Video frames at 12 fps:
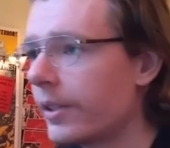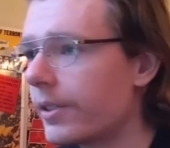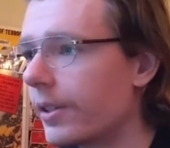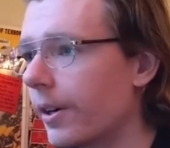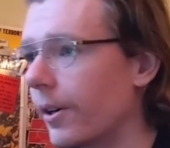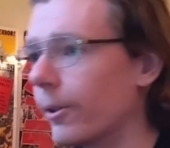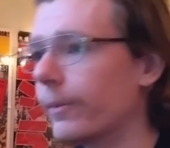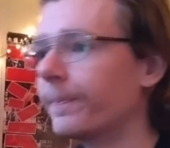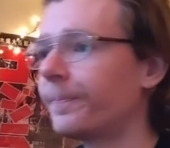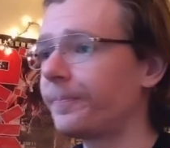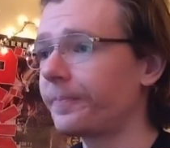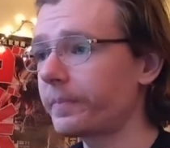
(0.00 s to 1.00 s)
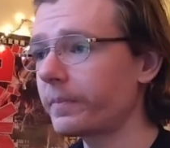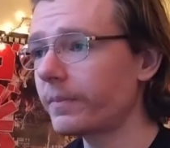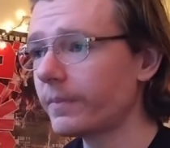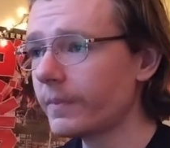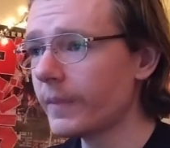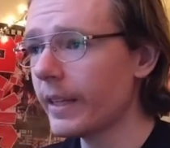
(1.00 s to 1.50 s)
So
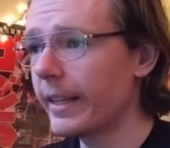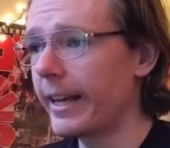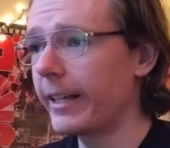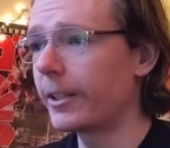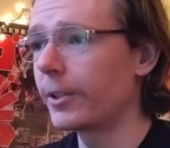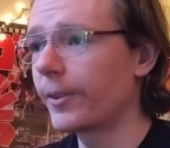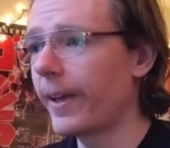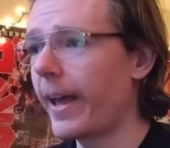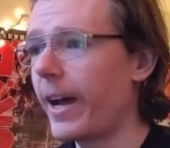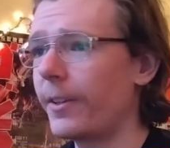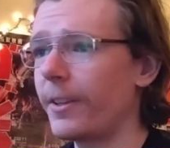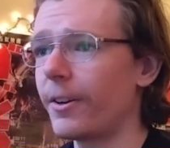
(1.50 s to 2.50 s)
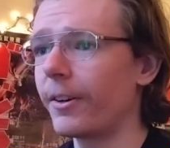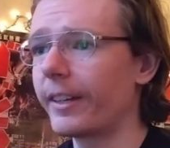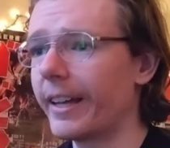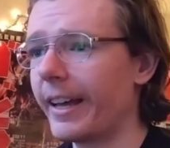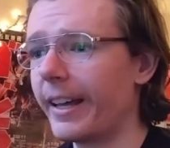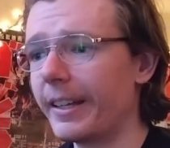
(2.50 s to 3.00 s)
yeah, the layout, the
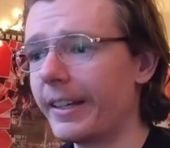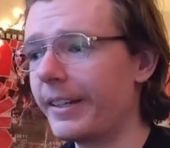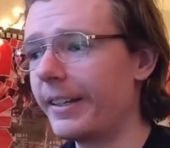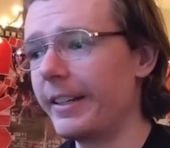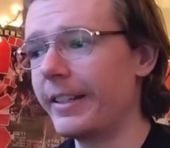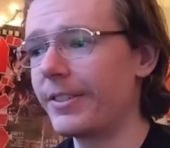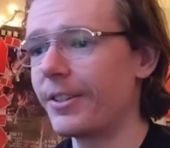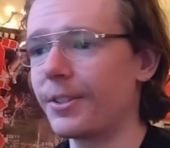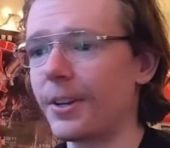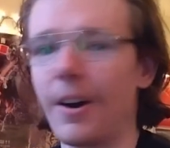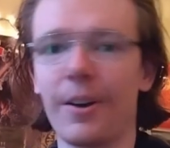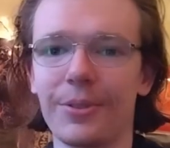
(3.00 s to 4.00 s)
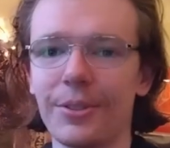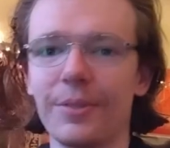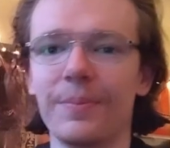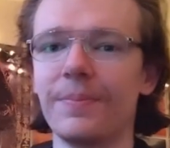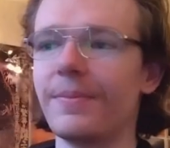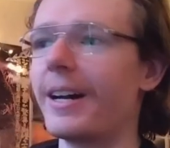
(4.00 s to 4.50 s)
arcade, it's just
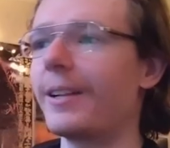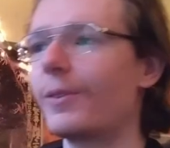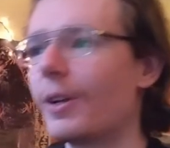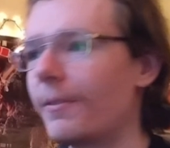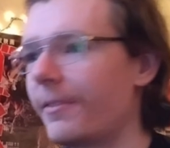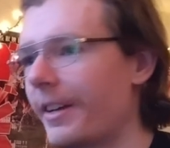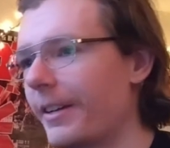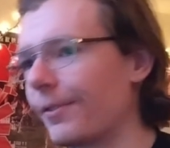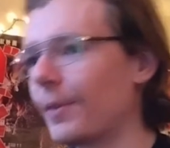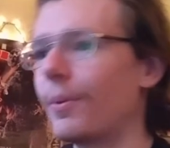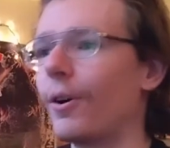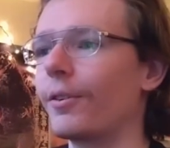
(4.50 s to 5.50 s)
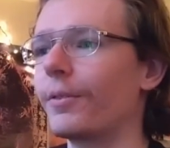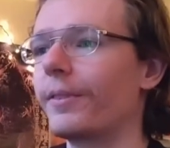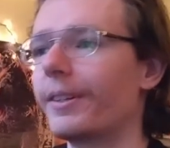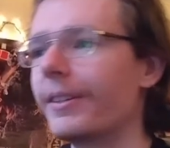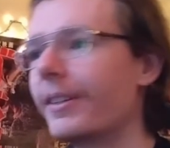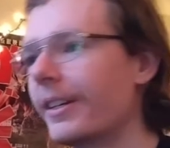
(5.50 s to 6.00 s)
awesome. I love every part
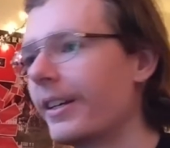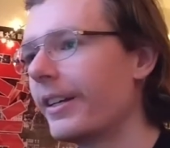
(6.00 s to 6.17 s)
of it.